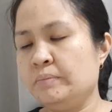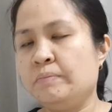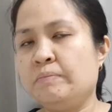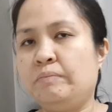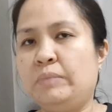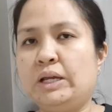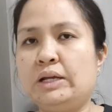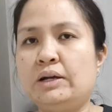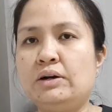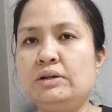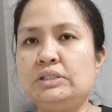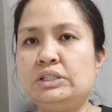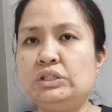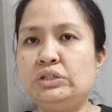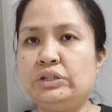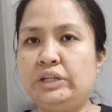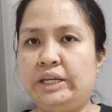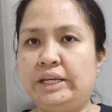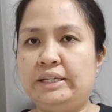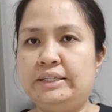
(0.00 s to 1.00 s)
Because
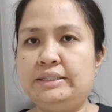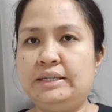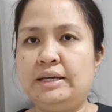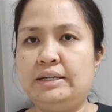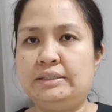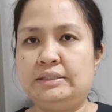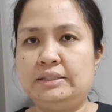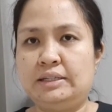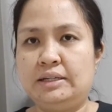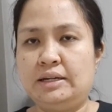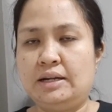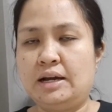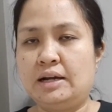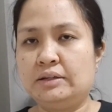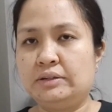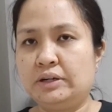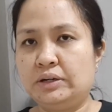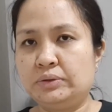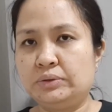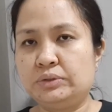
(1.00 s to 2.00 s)
Indonesia is an
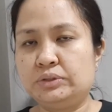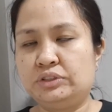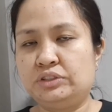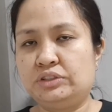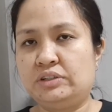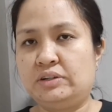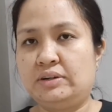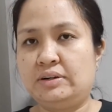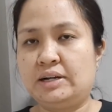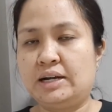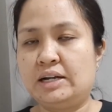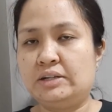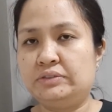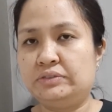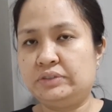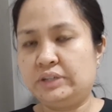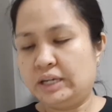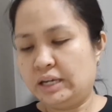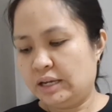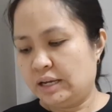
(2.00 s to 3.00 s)
agricultural
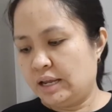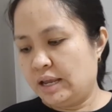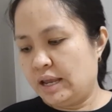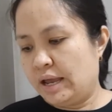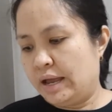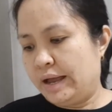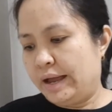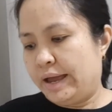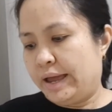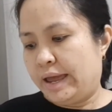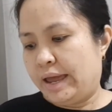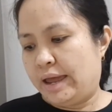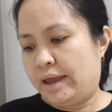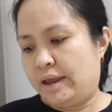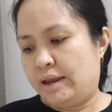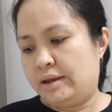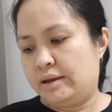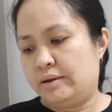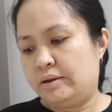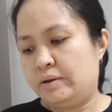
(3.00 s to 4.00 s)
country,
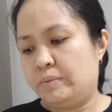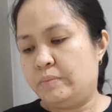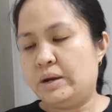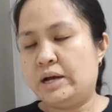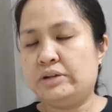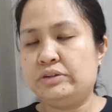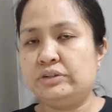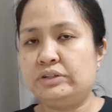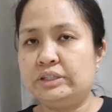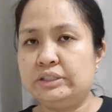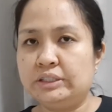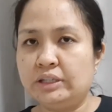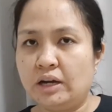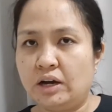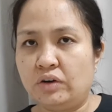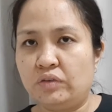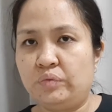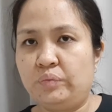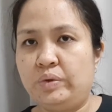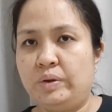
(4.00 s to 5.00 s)
and the majority
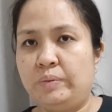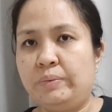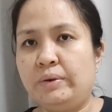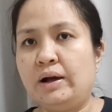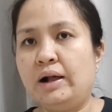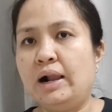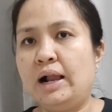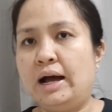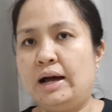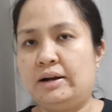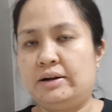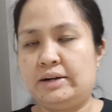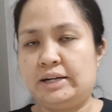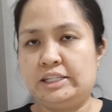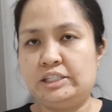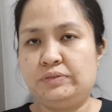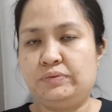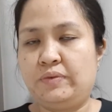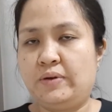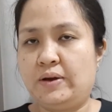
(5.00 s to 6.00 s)
of people are
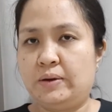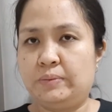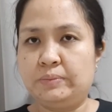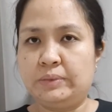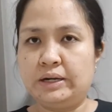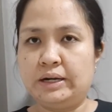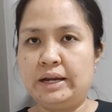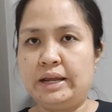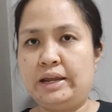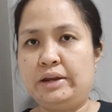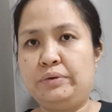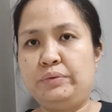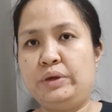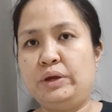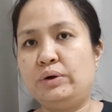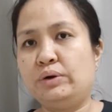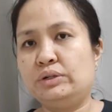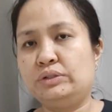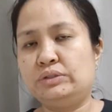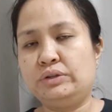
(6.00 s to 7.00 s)
rice farmers, and we
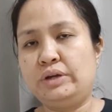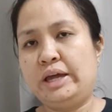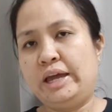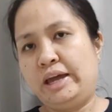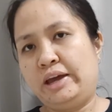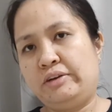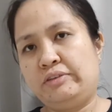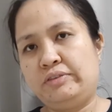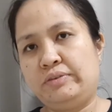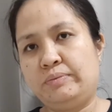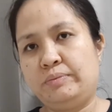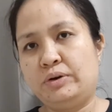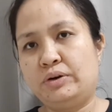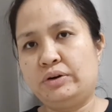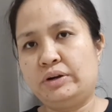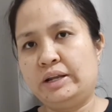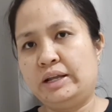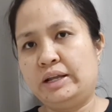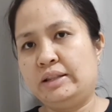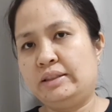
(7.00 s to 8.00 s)
also have more
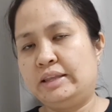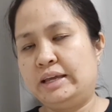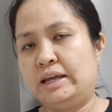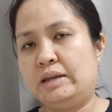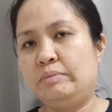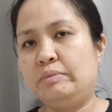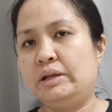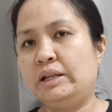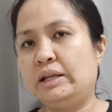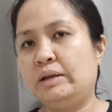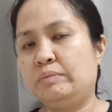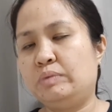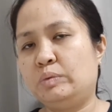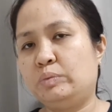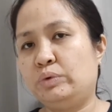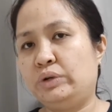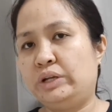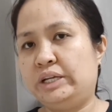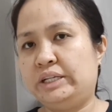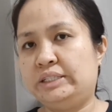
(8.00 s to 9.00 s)
than 10 million
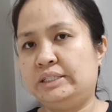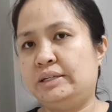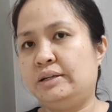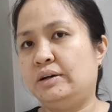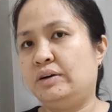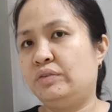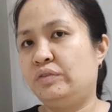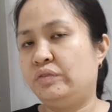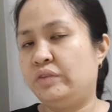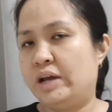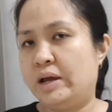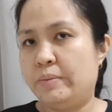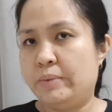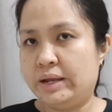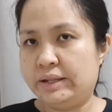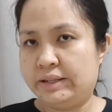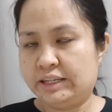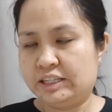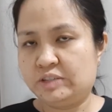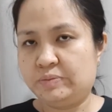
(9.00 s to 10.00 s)
population of
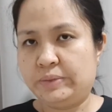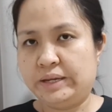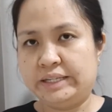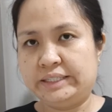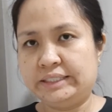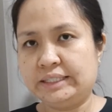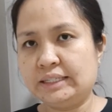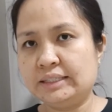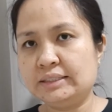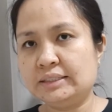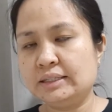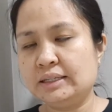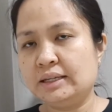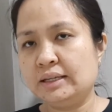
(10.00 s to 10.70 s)
diabetes patients.